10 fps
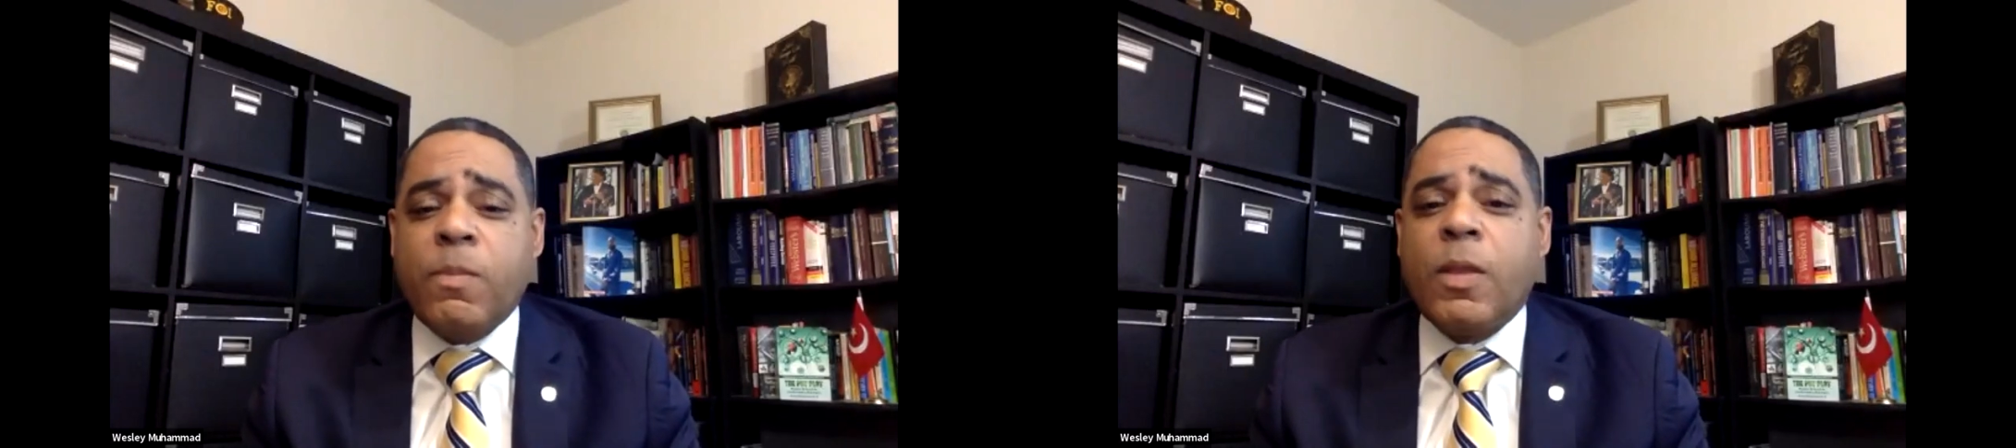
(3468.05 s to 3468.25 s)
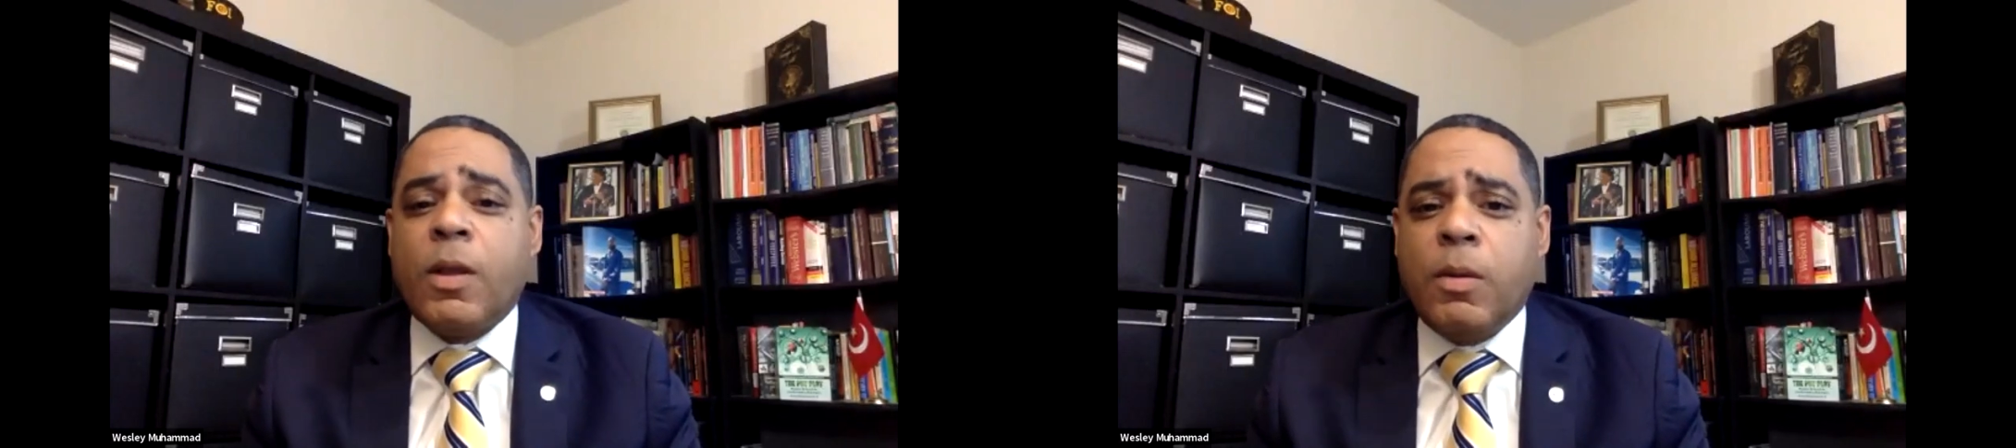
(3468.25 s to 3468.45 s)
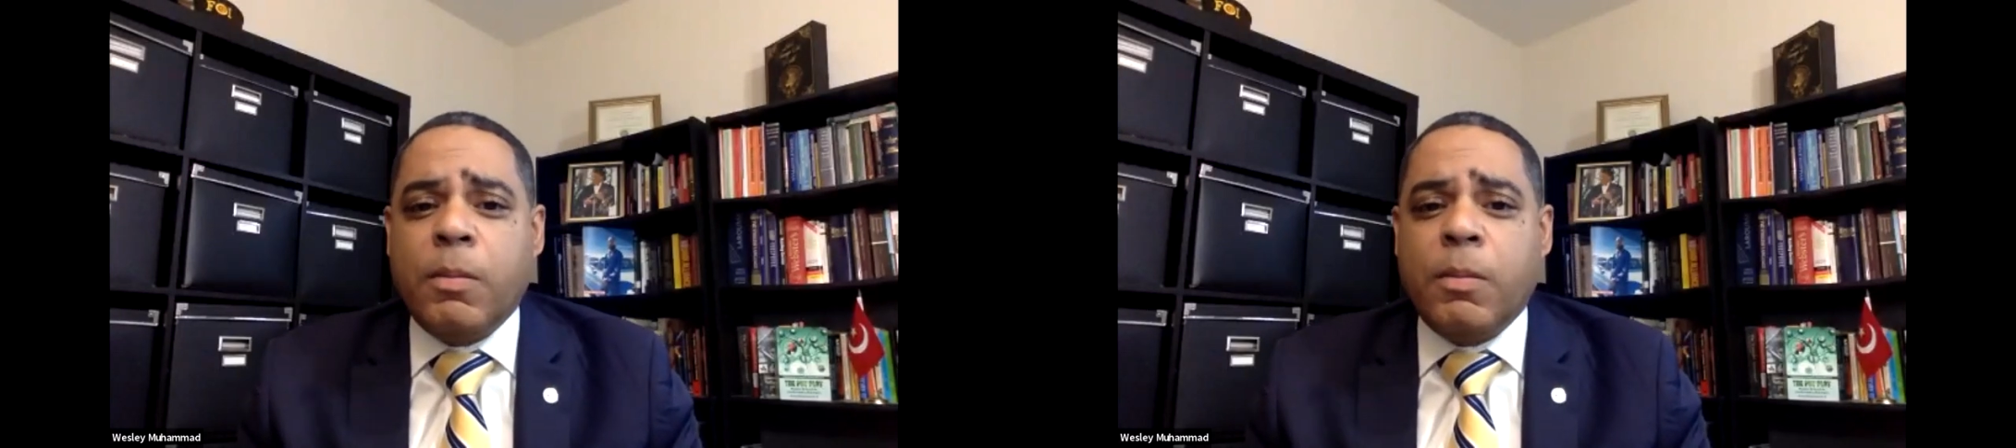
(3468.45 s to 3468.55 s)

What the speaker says: Mm.